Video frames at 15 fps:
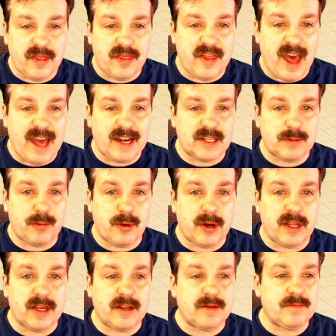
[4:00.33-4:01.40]
that is put
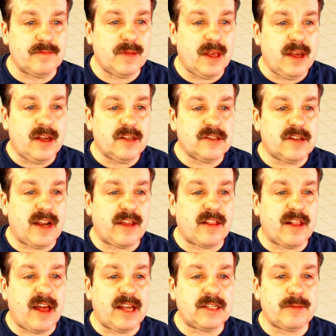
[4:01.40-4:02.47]
in. So now the
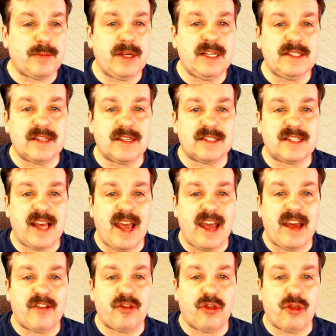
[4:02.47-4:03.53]
last piece is to
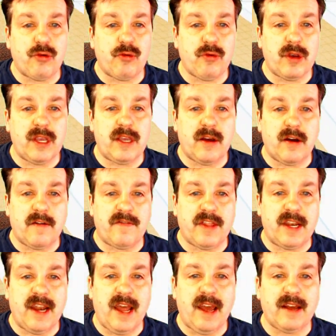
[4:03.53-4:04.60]
add three of
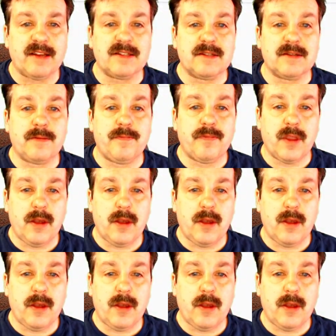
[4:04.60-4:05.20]
the necks.